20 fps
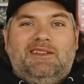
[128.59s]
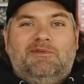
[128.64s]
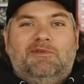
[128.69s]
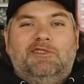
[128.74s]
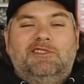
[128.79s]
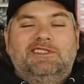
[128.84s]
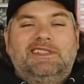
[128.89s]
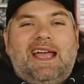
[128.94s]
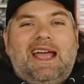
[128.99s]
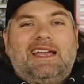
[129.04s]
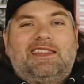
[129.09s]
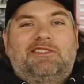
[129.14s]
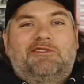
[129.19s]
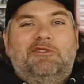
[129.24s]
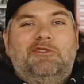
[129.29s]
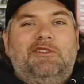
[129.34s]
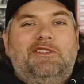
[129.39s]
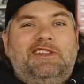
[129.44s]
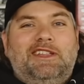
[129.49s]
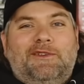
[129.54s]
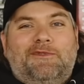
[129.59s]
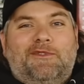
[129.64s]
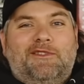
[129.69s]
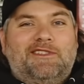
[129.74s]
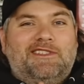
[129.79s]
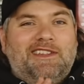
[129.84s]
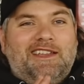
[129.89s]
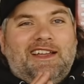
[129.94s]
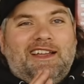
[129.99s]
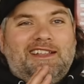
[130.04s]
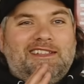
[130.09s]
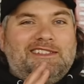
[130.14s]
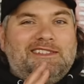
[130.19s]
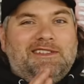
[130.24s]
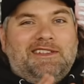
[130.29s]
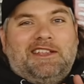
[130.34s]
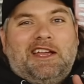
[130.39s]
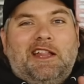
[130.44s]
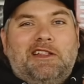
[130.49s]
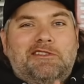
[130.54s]
Well, Zach threw a different
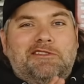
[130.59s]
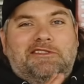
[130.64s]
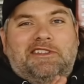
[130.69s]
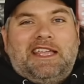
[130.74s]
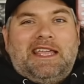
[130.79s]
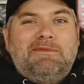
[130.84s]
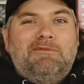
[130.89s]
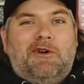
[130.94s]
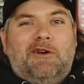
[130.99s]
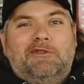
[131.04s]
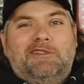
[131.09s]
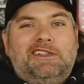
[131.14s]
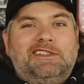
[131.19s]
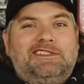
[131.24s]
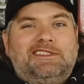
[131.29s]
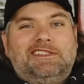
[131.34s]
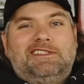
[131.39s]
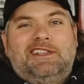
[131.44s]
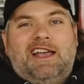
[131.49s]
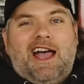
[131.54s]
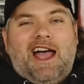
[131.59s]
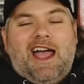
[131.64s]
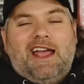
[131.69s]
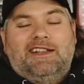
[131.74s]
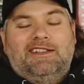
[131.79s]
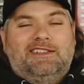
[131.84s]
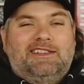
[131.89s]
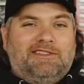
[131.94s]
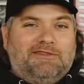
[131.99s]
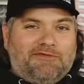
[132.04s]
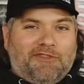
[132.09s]
color scheme on this design,